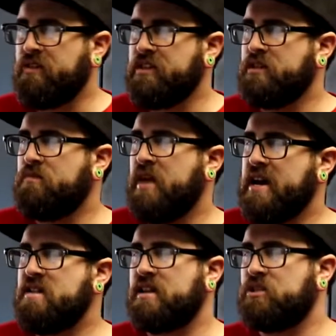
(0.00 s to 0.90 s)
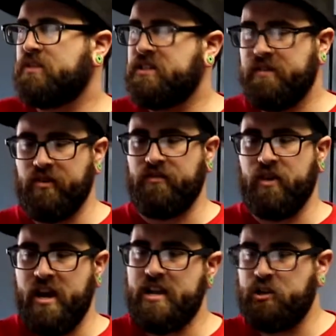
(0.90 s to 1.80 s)
do you make that specific for
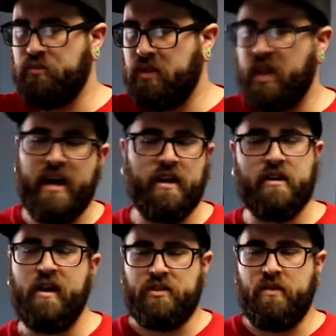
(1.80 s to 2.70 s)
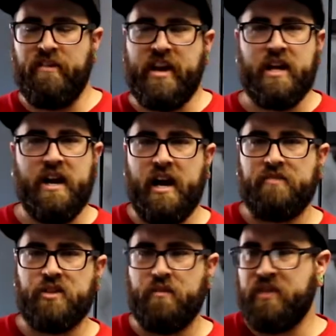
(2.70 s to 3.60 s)
each player so they can
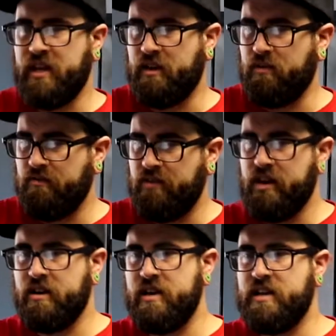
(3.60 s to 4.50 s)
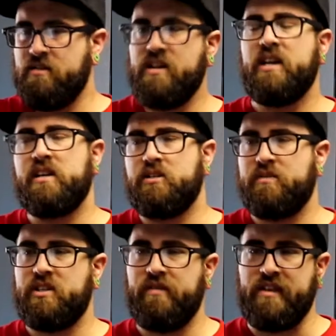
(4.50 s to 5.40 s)
have something very unique and
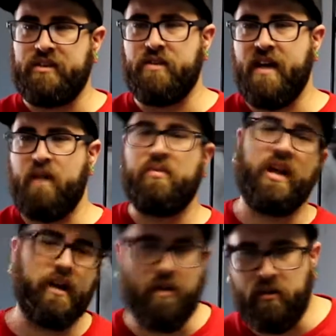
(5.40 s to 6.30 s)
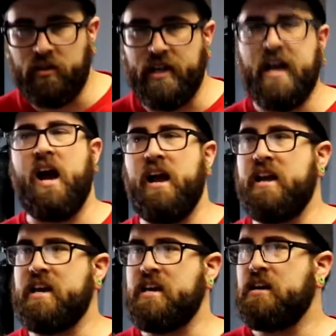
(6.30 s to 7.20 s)
specific to that player only,
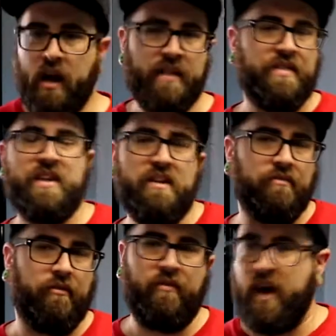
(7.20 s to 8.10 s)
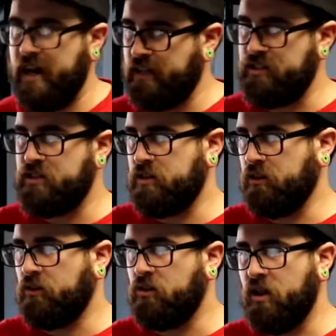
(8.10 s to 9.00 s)
i.e. a thief finds
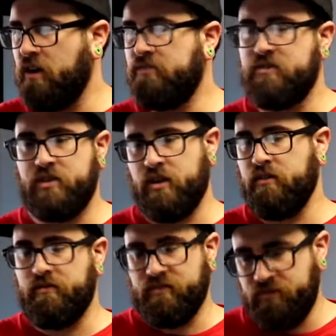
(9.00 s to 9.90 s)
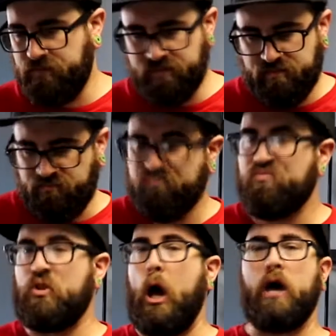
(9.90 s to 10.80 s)
gloves of
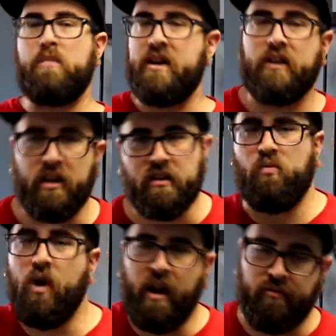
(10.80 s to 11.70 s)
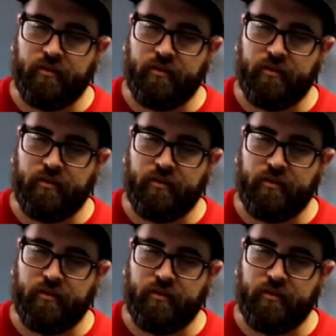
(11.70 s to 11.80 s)
lock picking, whatever.